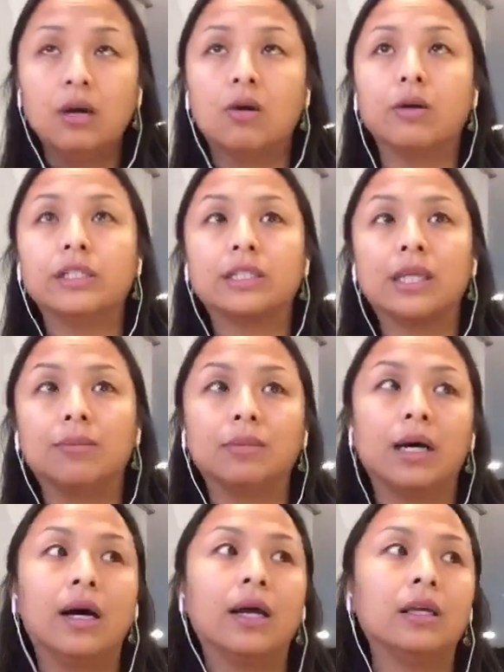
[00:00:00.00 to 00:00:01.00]
or
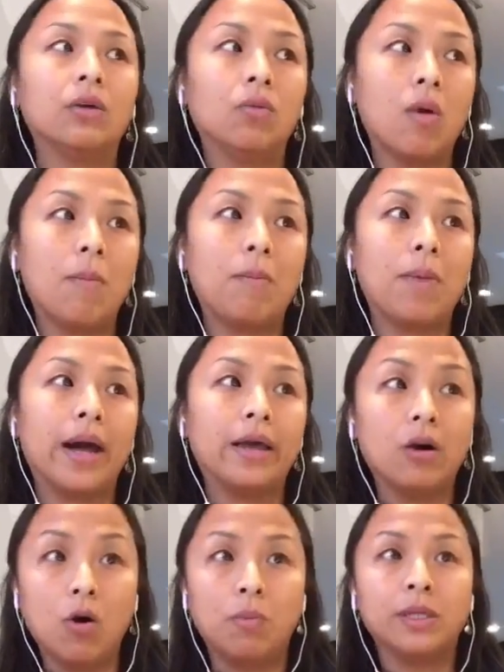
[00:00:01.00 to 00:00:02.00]
sometimes you walk by
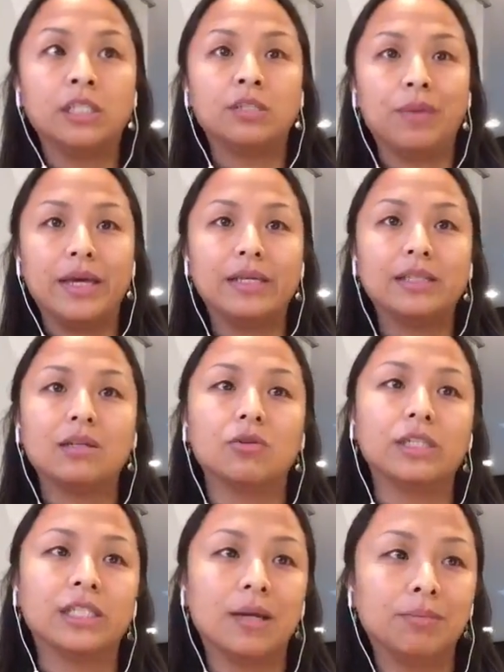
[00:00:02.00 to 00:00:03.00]
an open space,
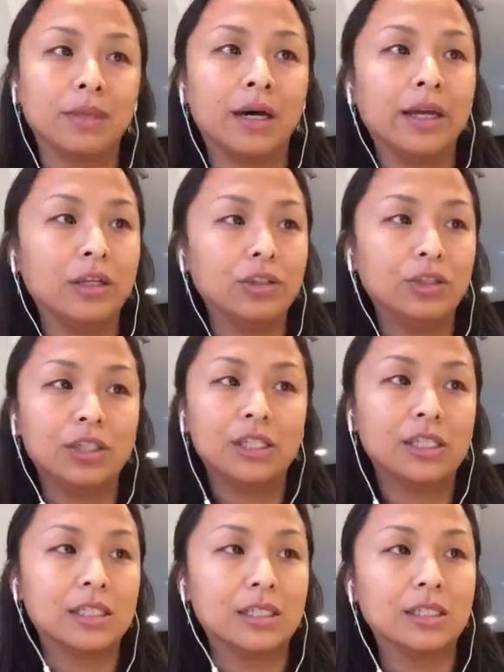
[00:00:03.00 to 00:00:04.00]
or sometimes you
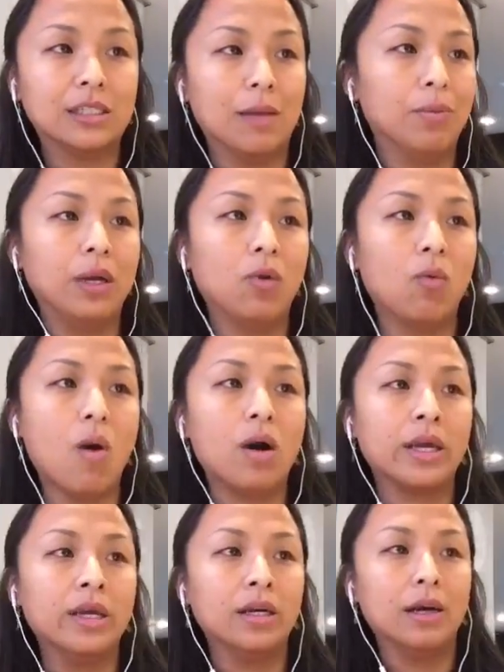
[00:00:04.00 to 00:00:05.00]
just simply
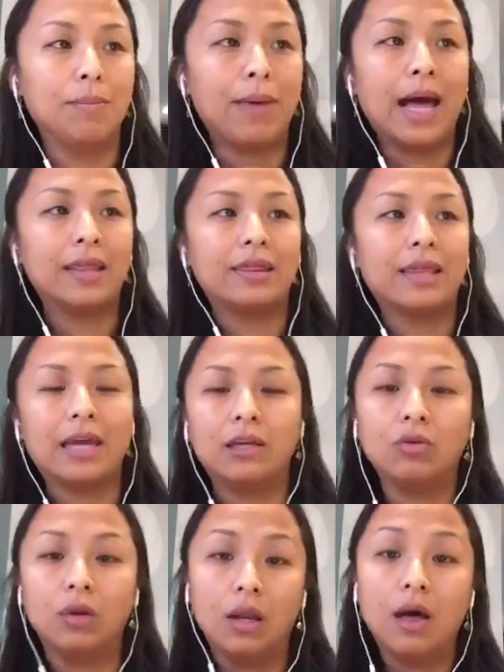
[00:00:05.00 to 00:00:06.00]
walking a path that
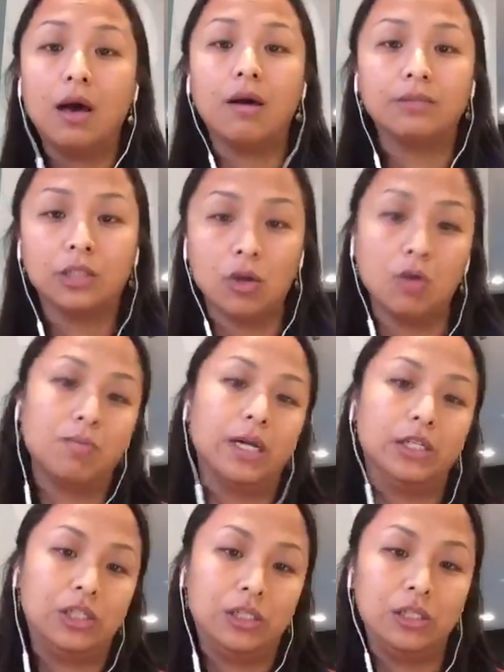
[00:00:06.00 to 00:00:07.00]
you love so
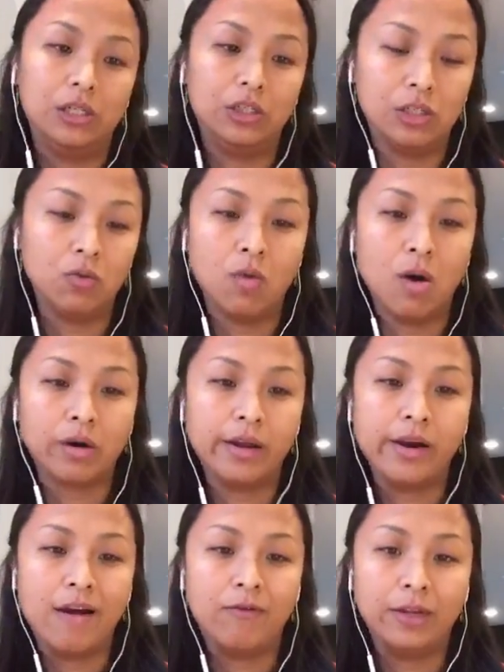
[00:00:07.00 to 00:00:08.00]
much. You just walk
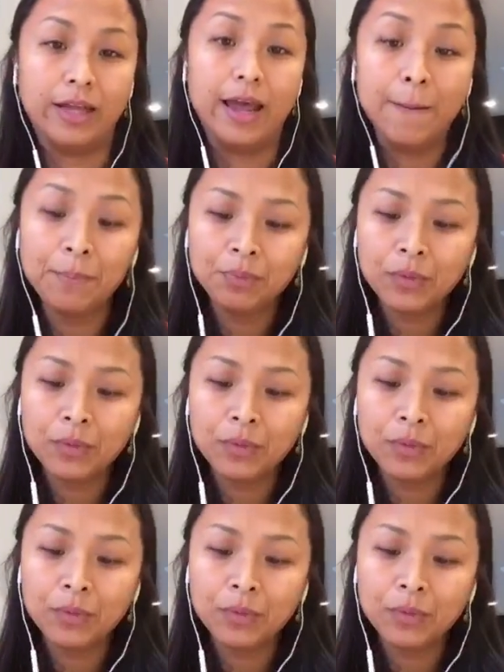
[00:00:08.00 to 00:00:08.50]
there every day.